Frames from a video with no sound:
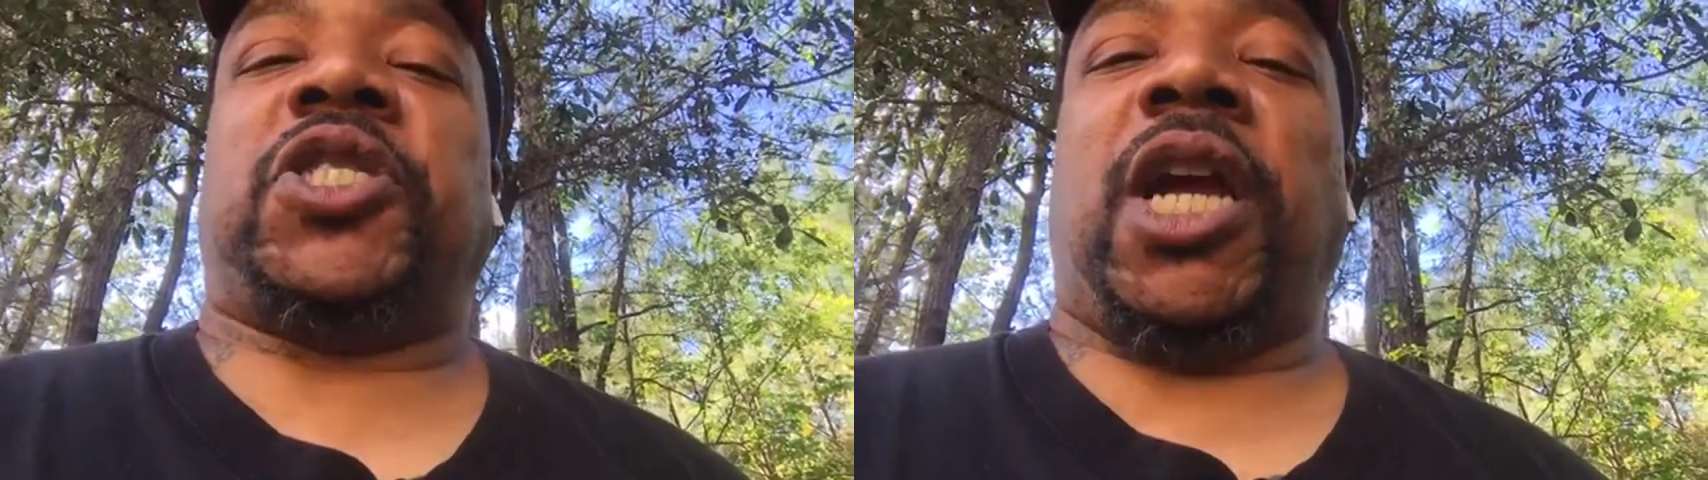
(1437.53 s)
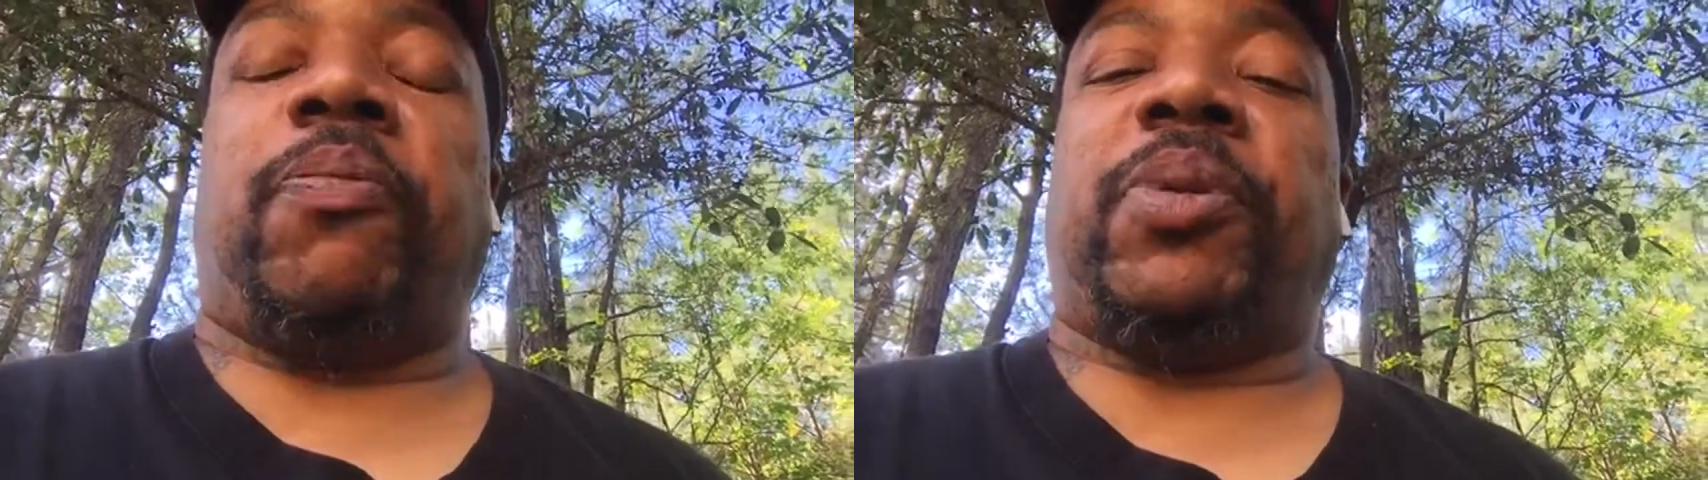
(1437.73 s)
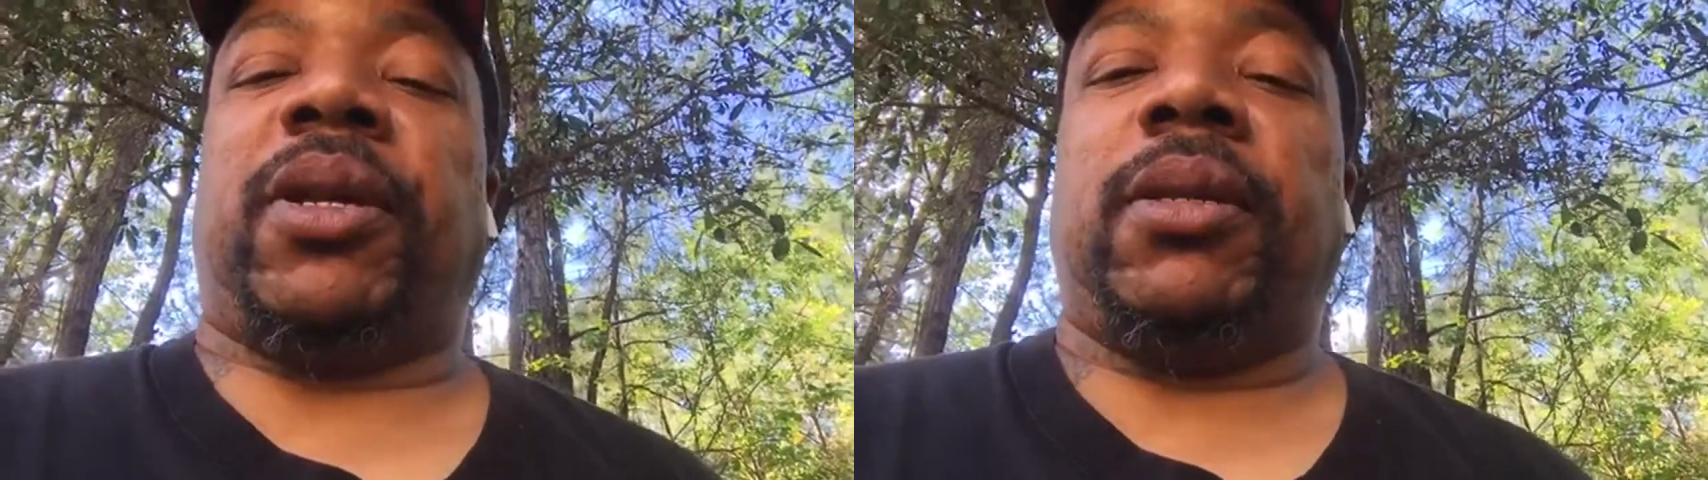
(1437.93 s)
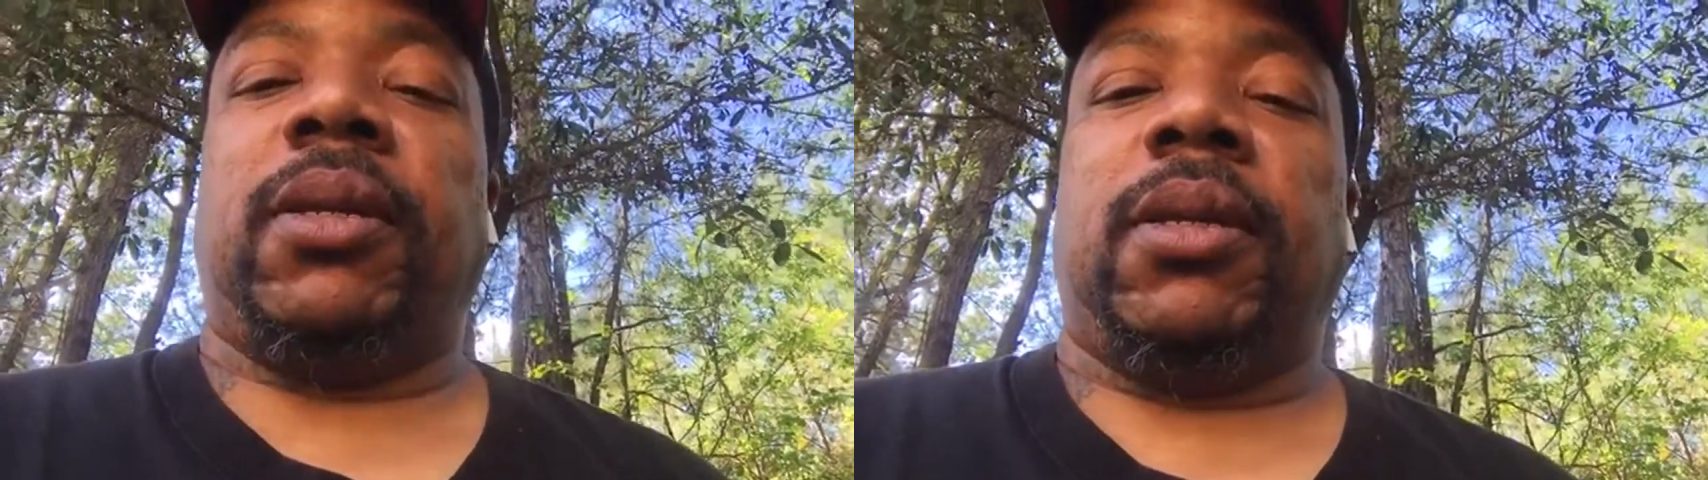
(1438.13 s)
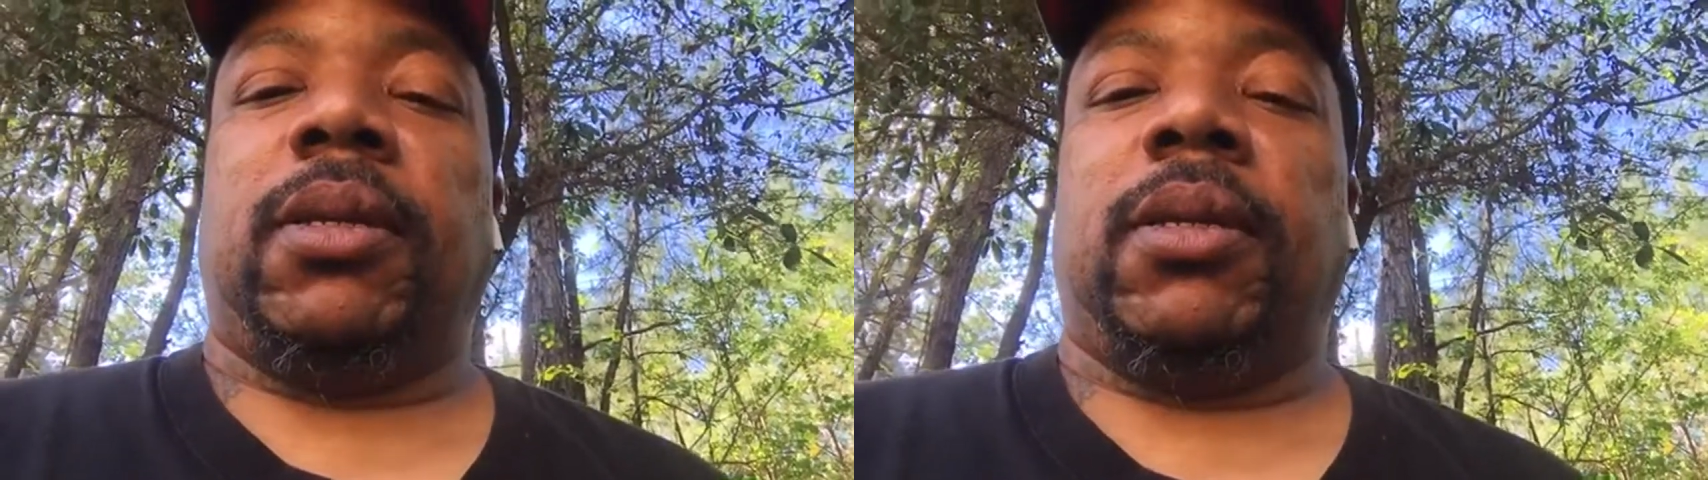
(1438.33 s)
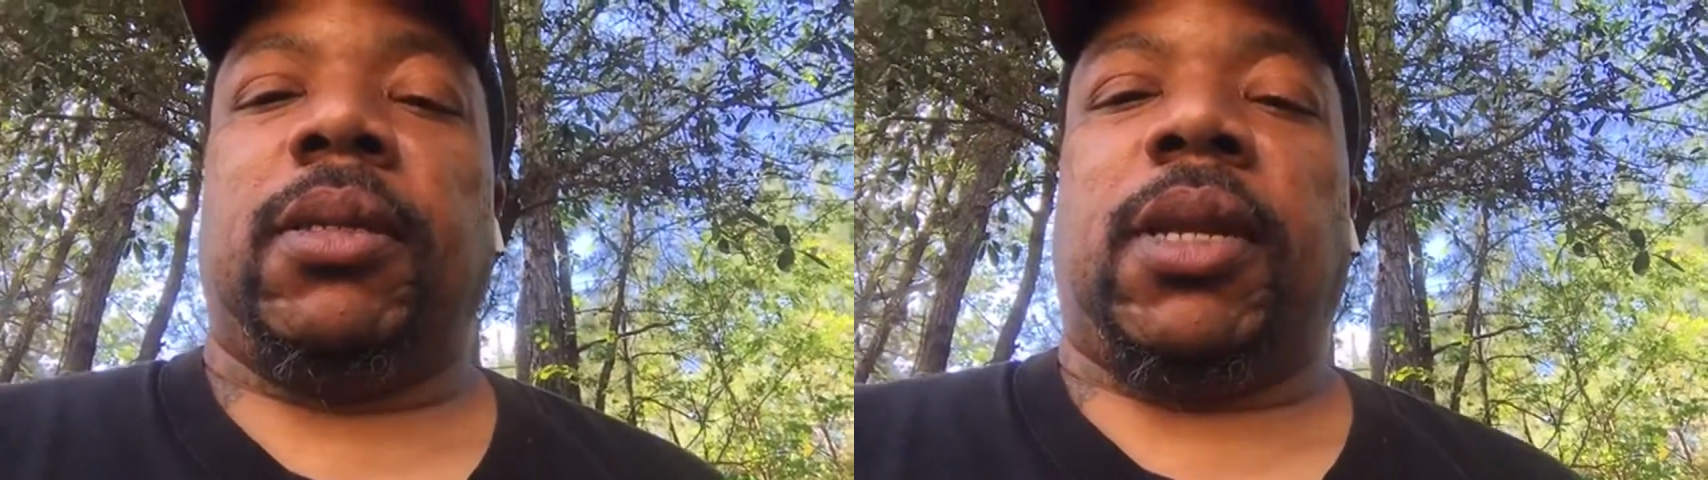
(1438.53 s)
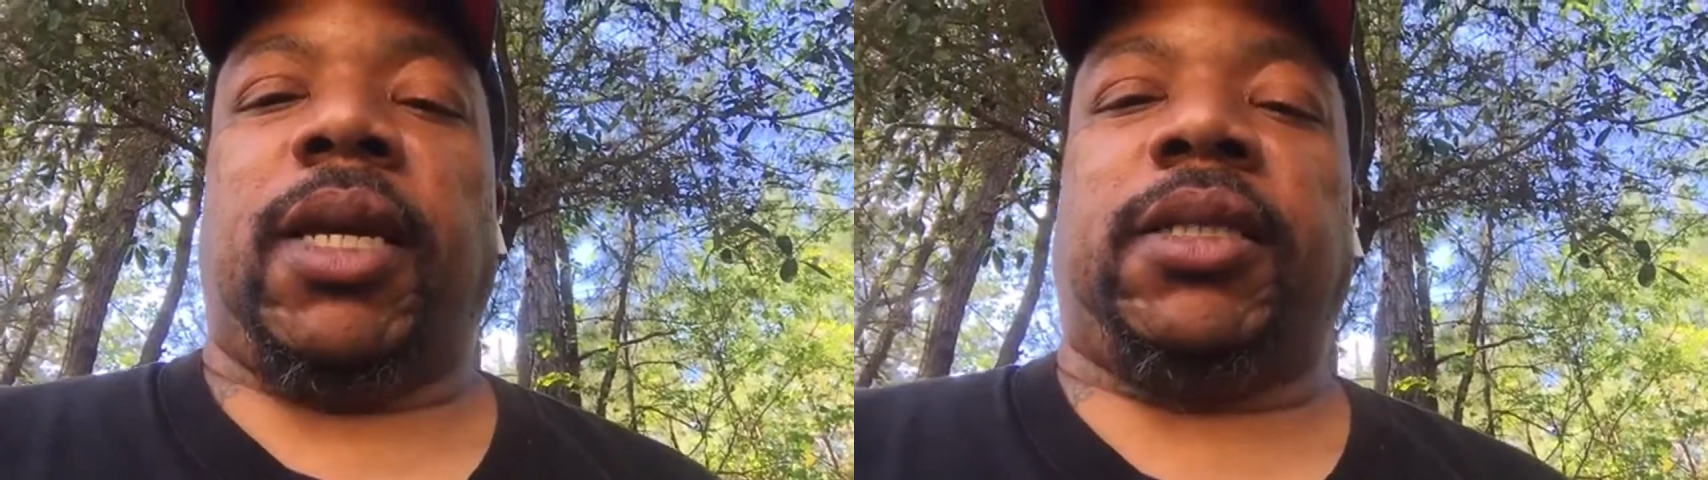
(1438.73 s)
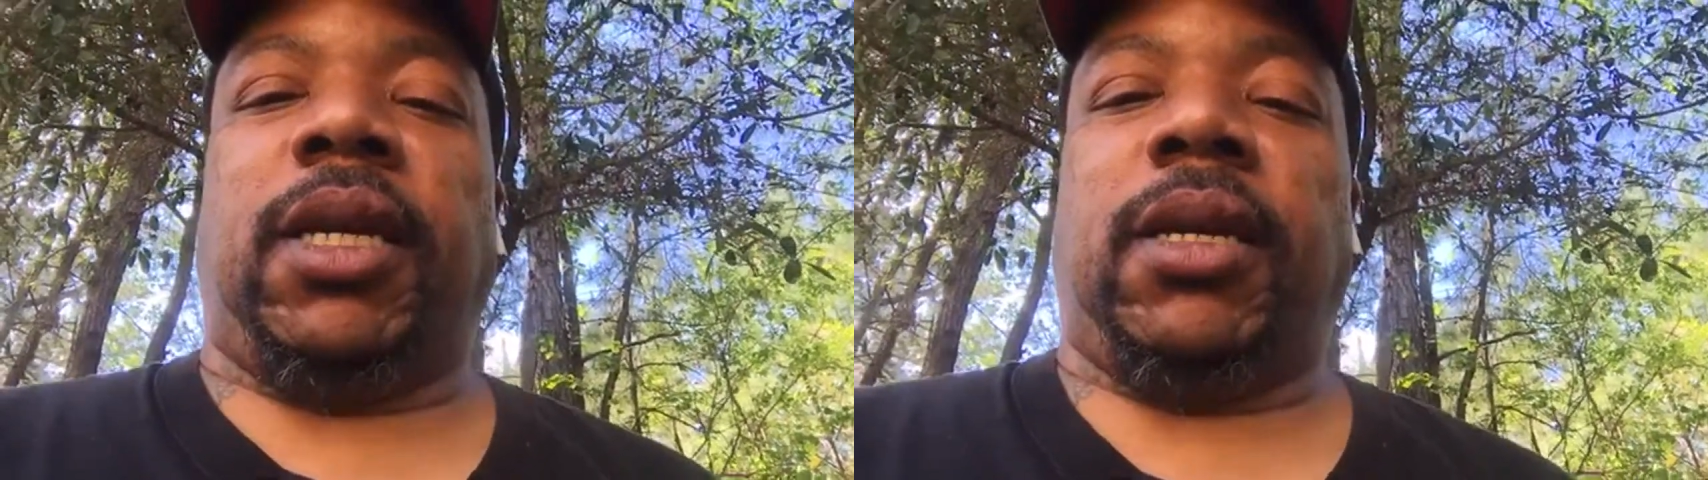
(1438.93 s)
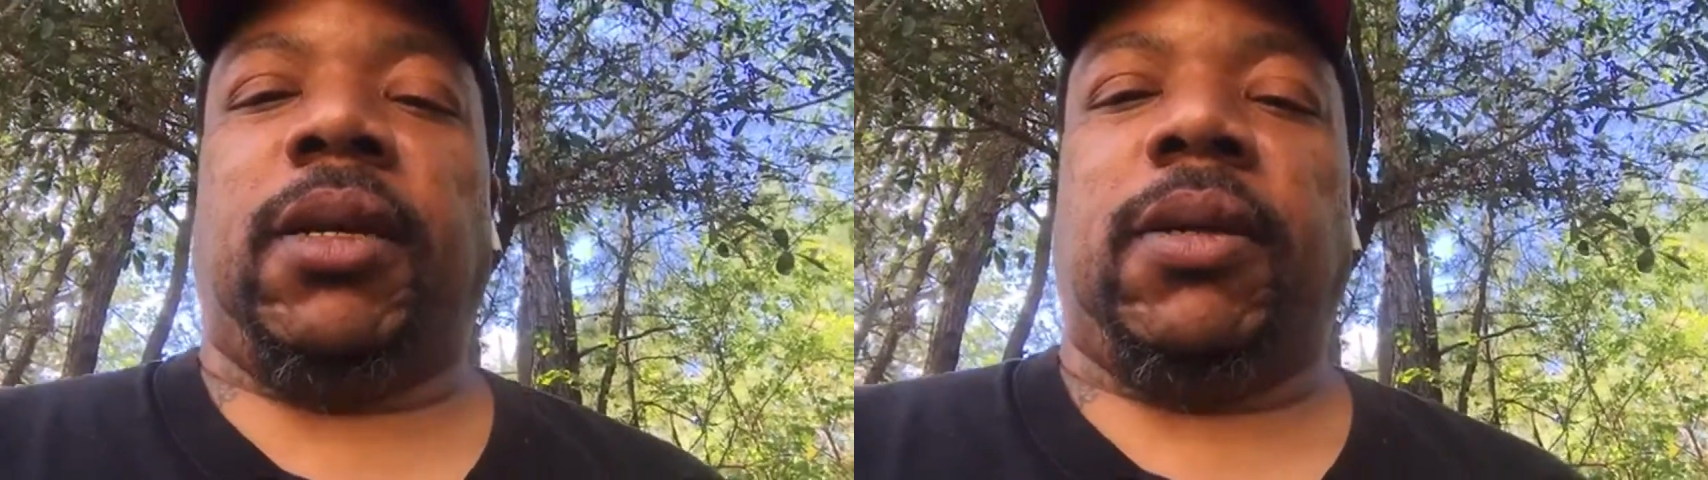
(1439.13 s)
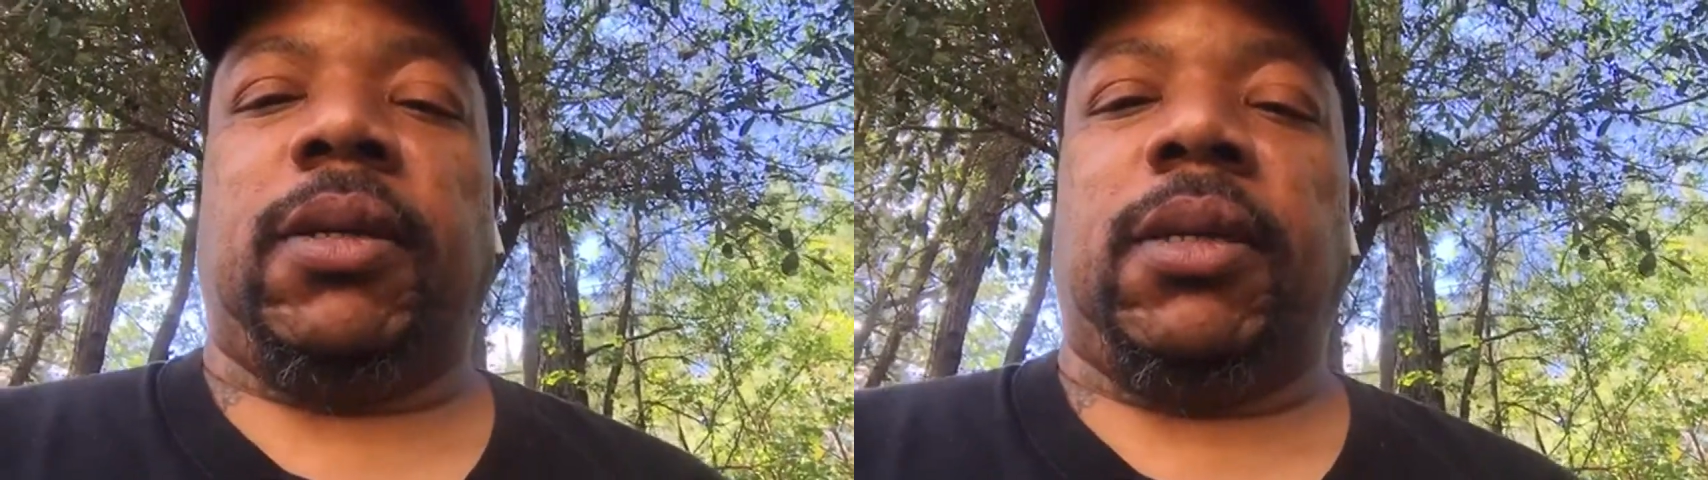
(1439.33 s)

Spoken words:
Shepherd. That's it.